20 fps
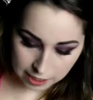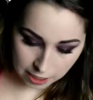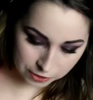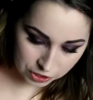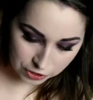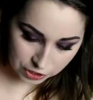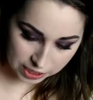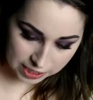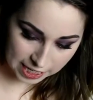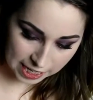
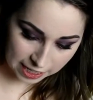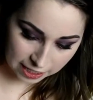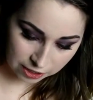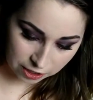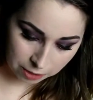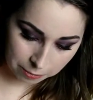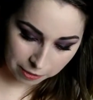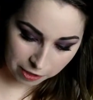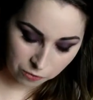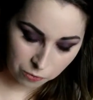Let's just take a
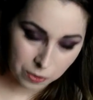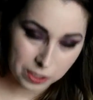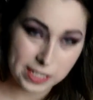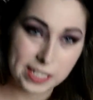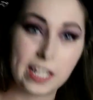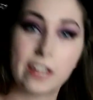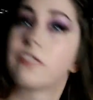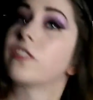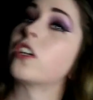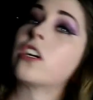little bit of what's
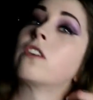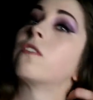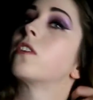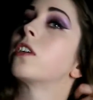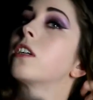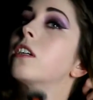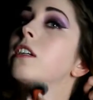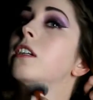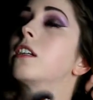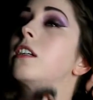left over
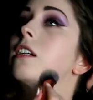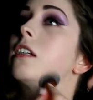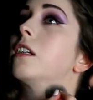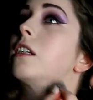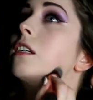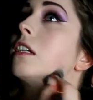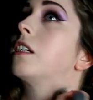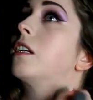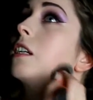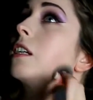and
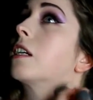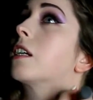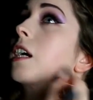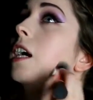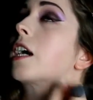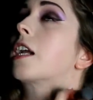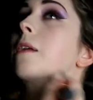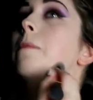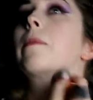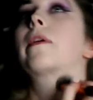
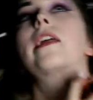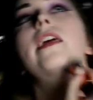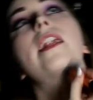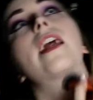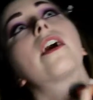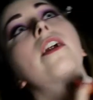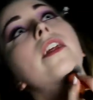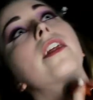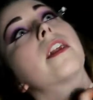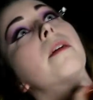kind of put it
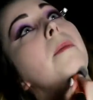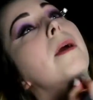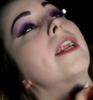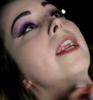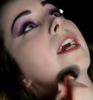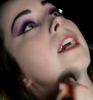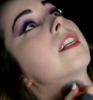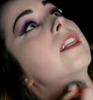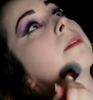down into my next